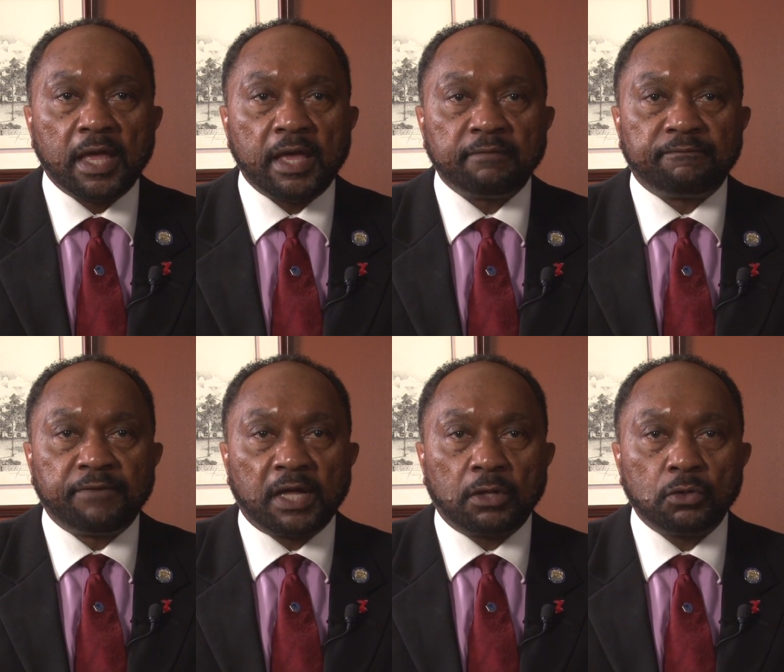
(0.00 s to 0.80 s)
and
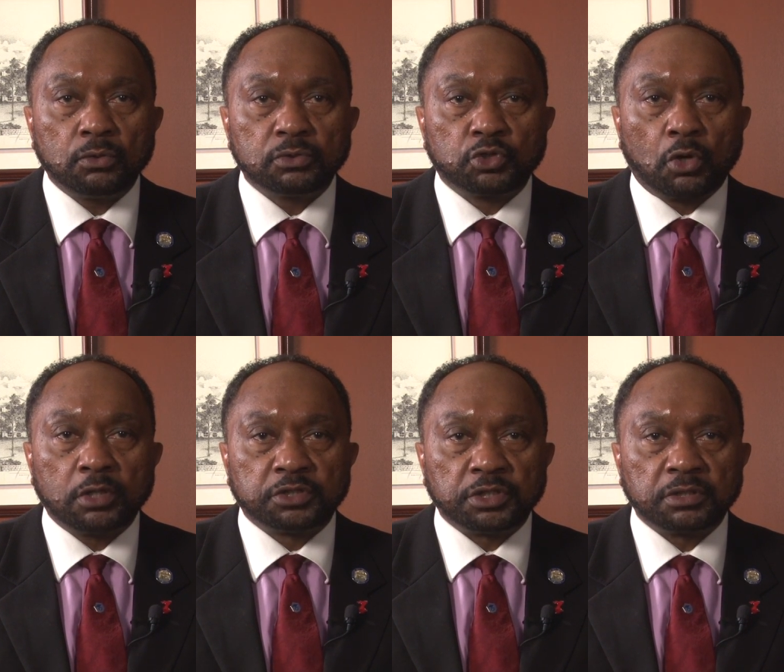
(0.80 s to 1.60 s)
fellow
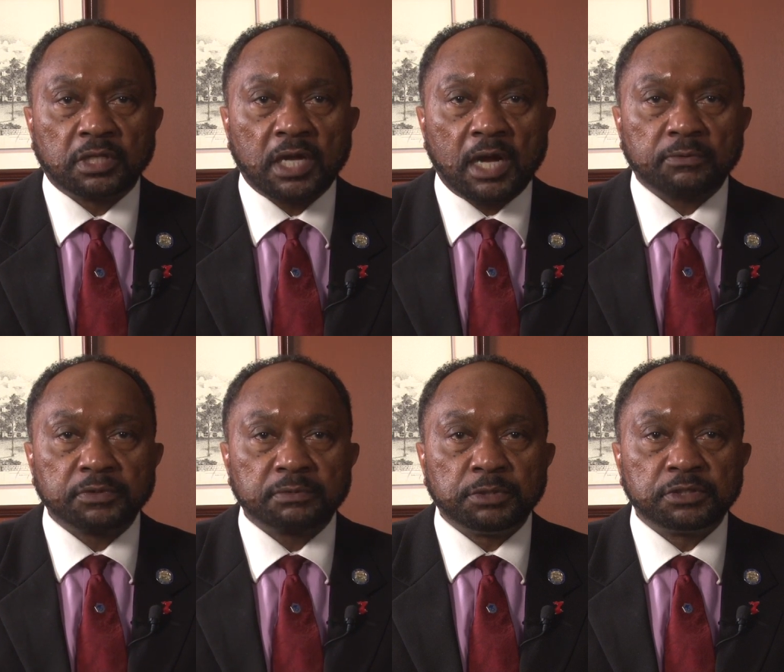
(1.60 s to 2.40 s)
Georgian,
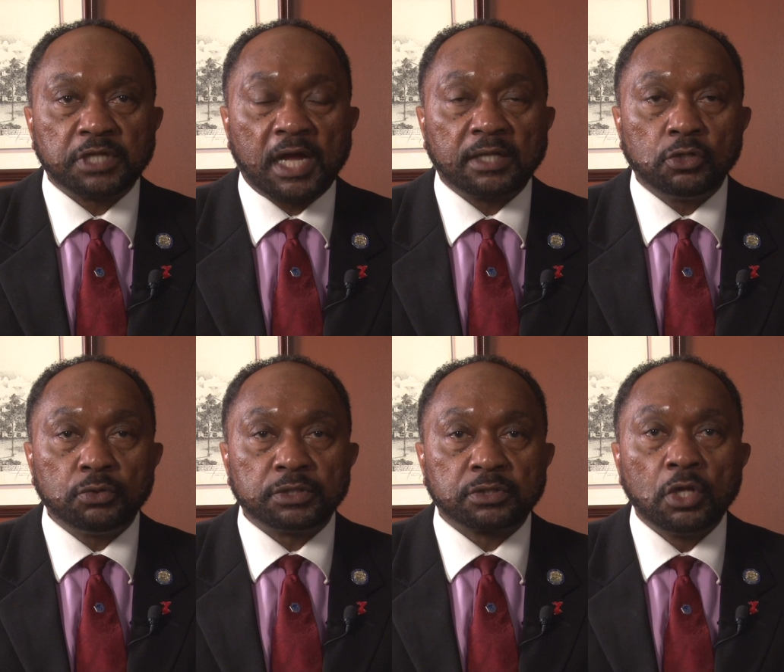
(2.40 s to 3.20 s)
Congressman John
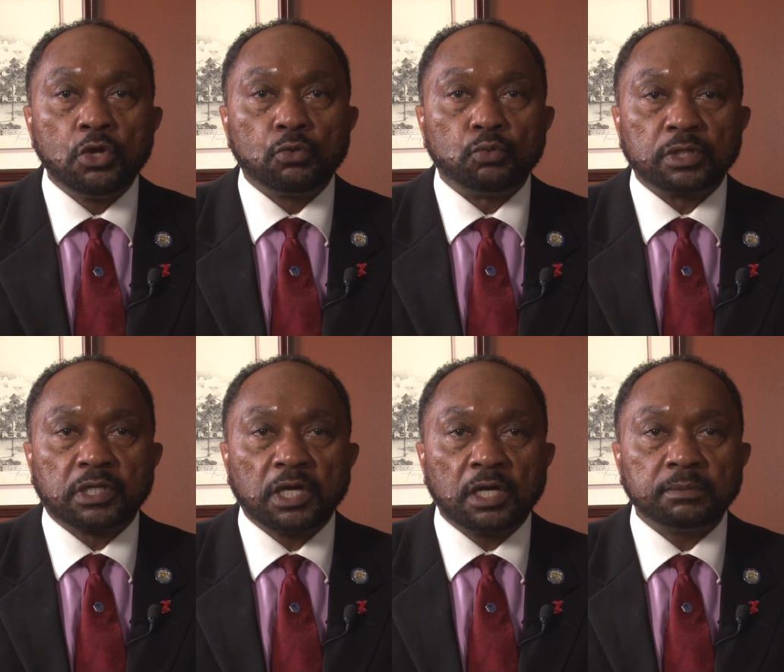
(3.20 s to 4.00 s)
Lewis, would
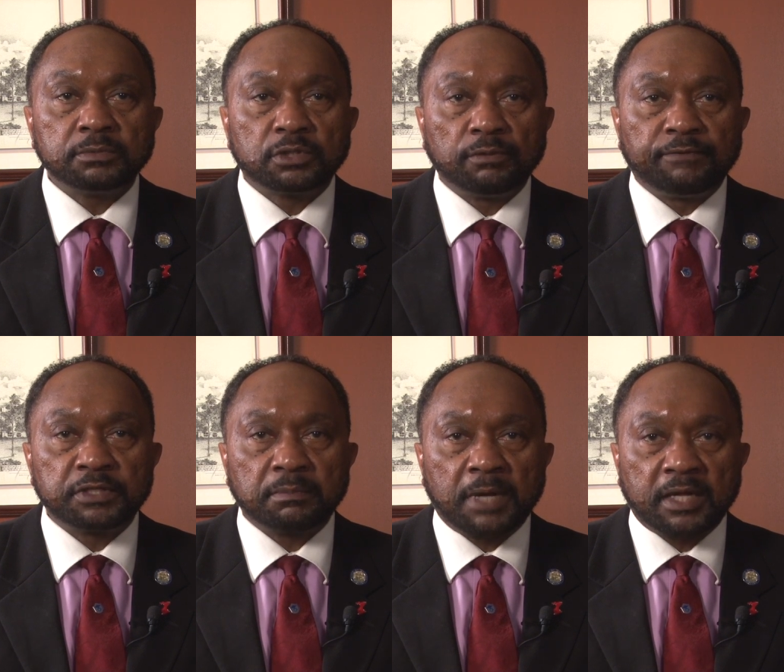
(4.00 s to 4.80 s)
come to
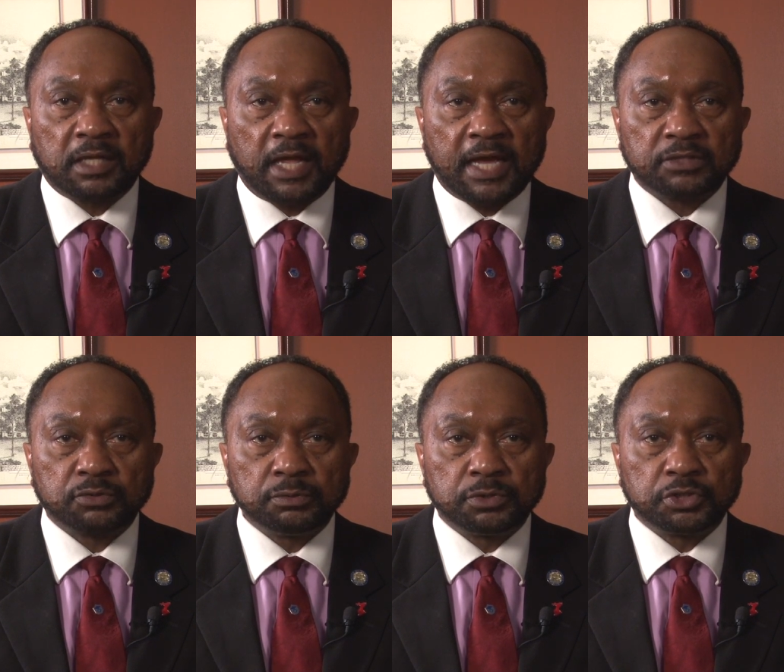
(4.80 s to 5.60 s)
visit my
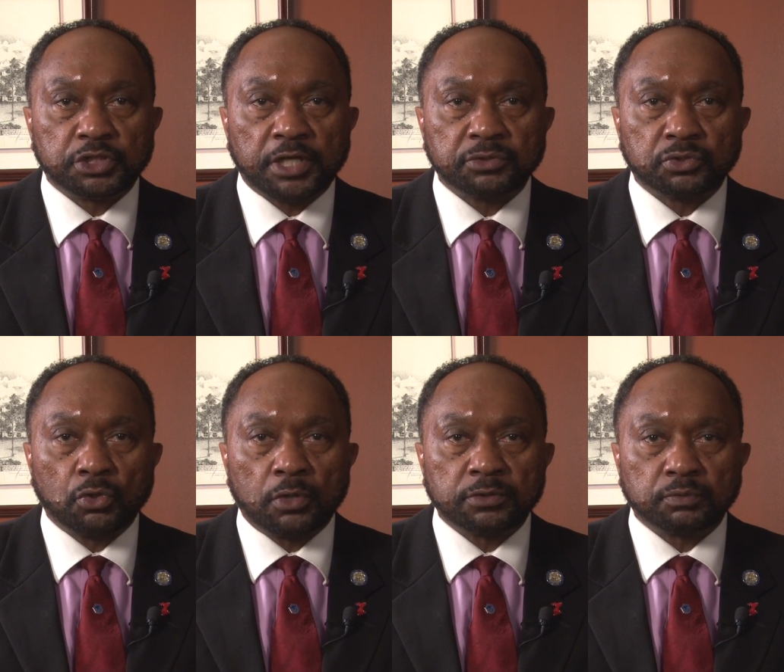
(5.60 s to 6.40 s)
classroom to share
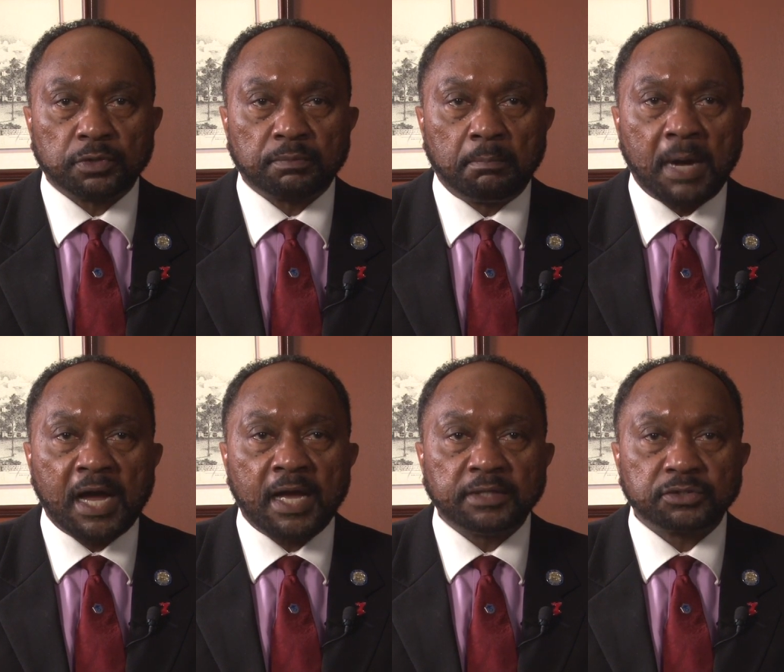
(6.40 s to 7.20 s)
stories with
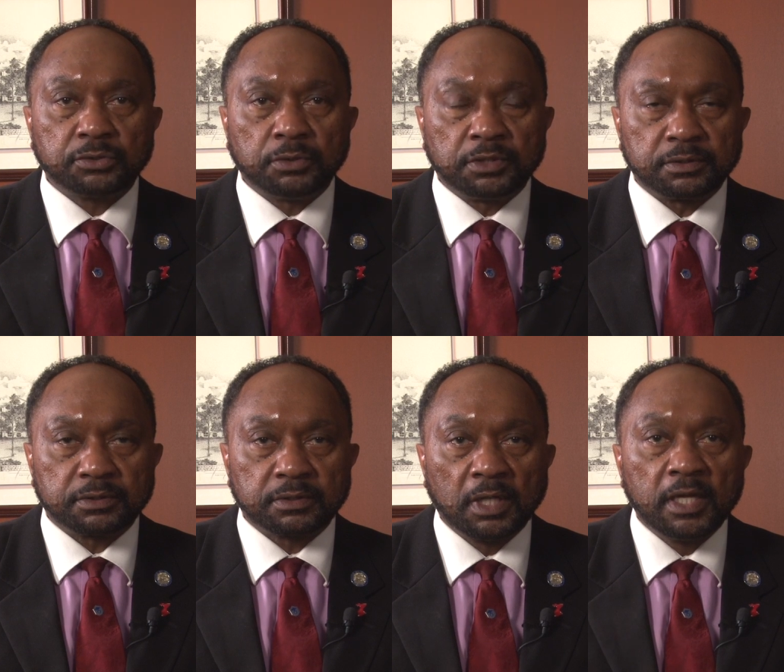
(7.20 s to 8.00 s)
my
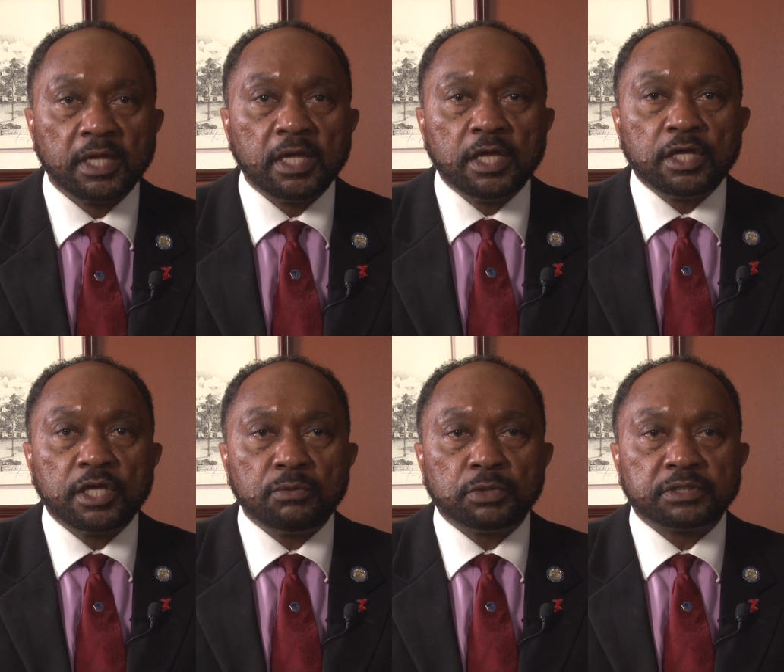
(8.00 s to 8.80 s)
students.
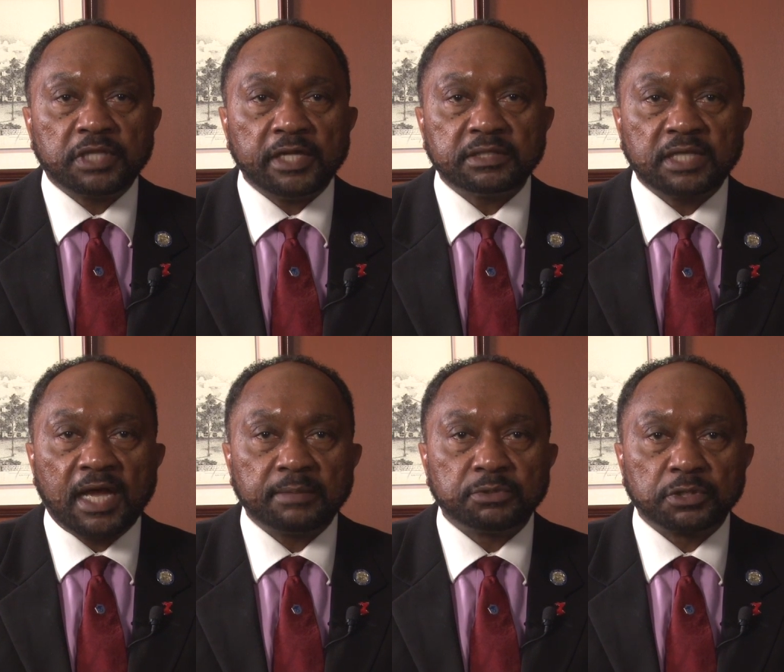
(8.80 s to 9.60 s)
He would take
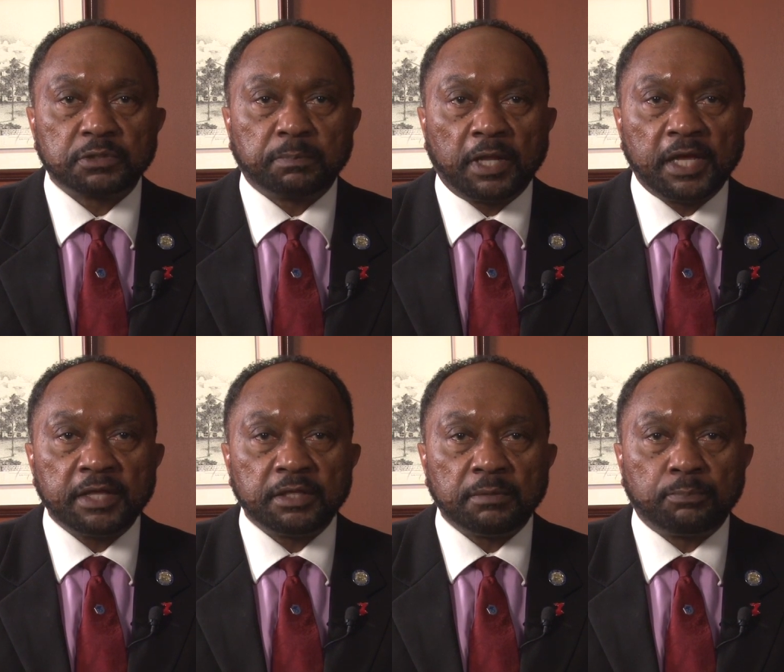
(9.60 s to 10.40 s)
time to
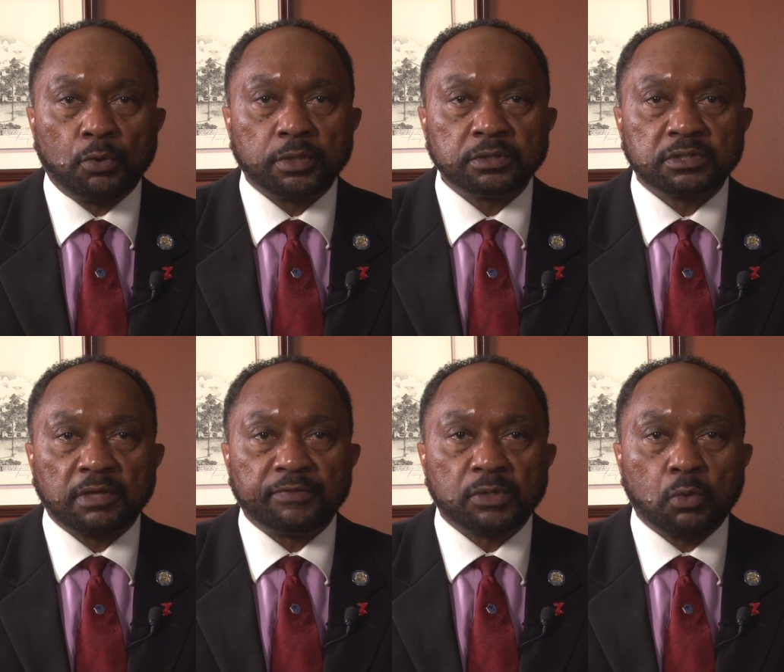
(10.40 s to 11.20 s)
explain the importance
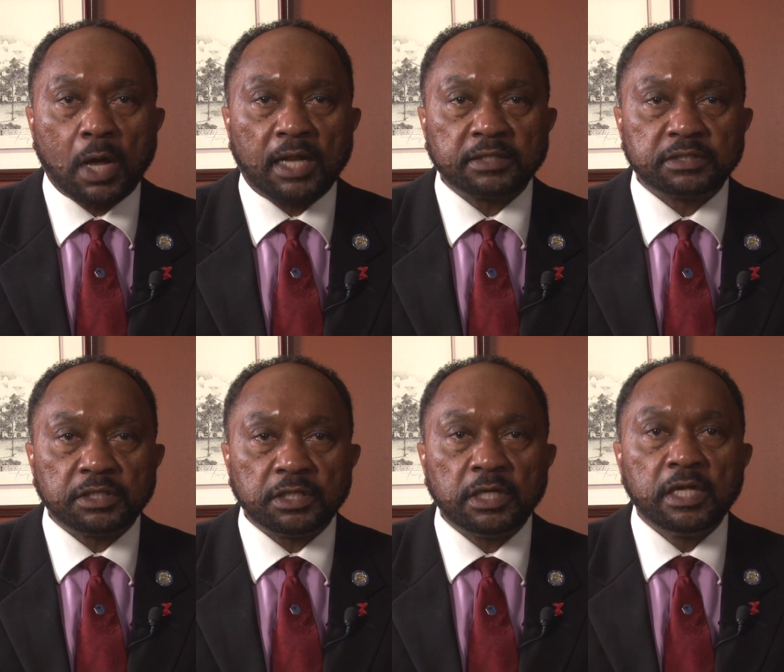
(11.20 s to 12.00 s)
of
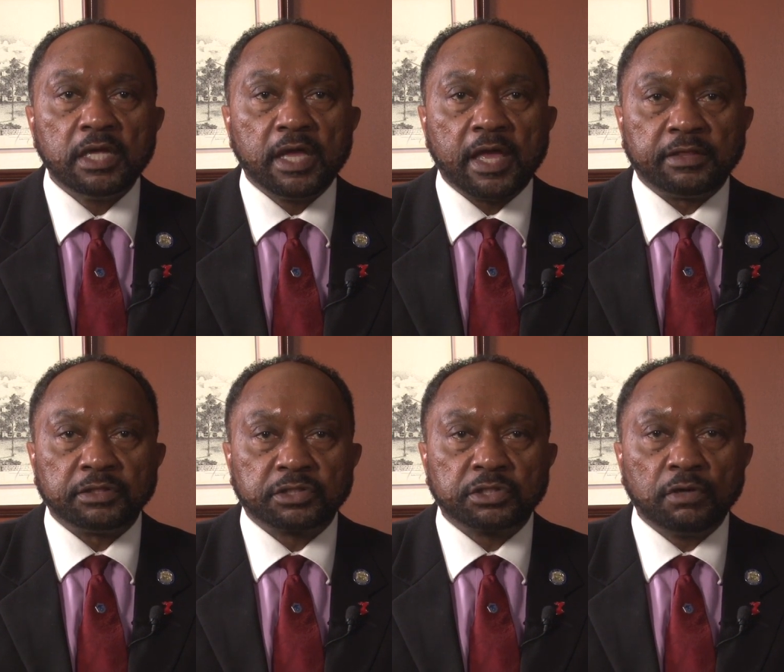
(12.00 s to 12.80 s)
equality and
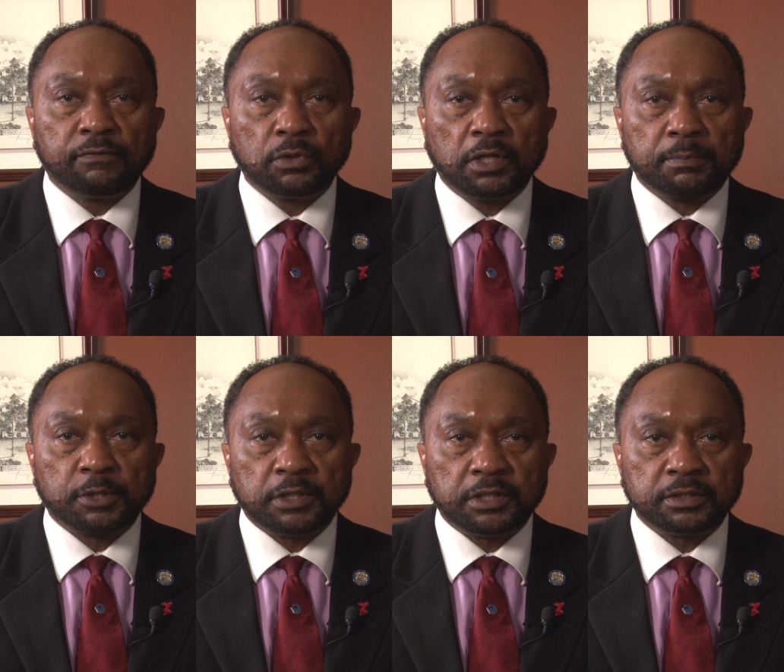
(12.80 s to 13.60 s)
the civil
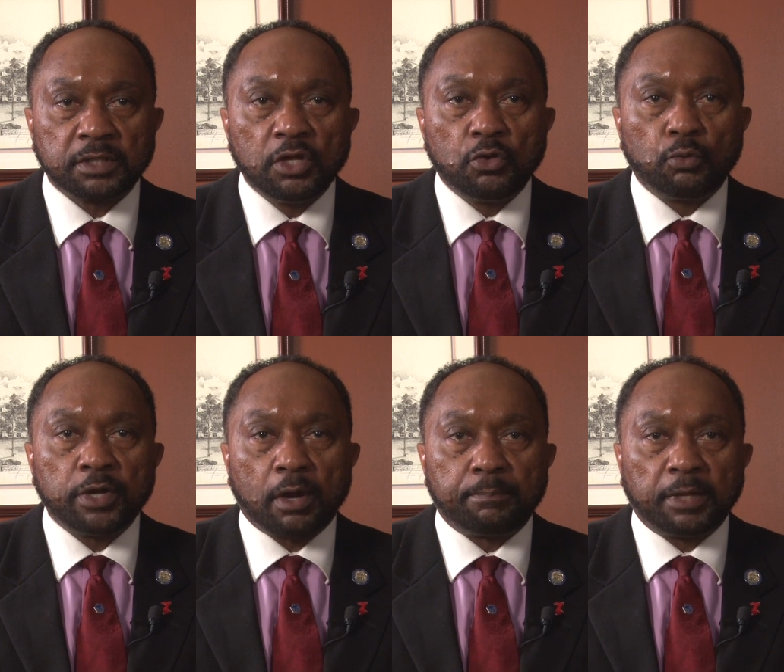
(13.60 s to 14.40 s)
liberties
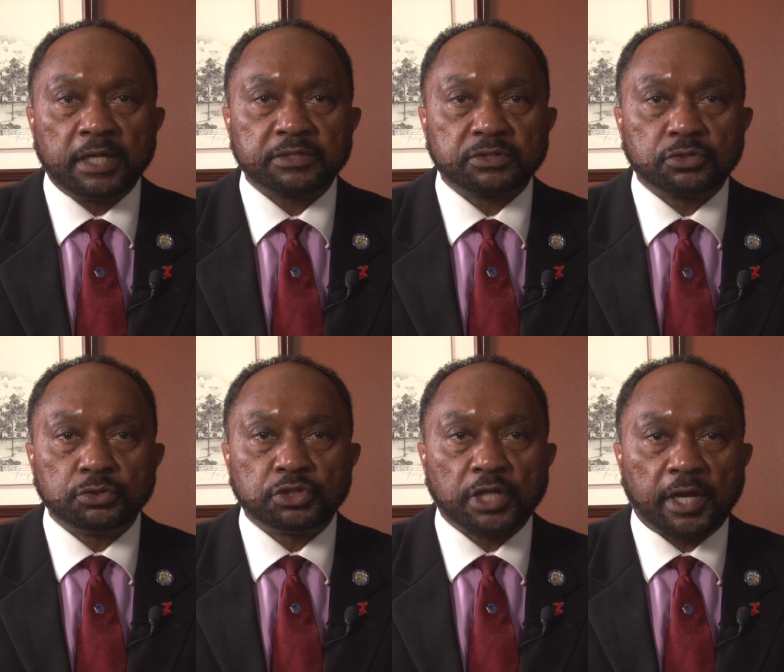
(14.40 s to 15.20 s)
we are blessed
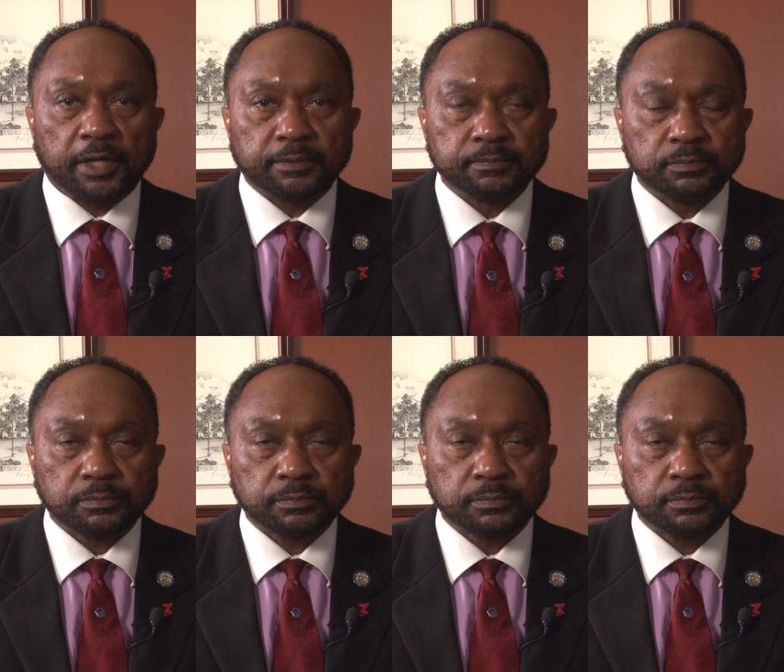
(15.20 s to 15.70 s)
to share.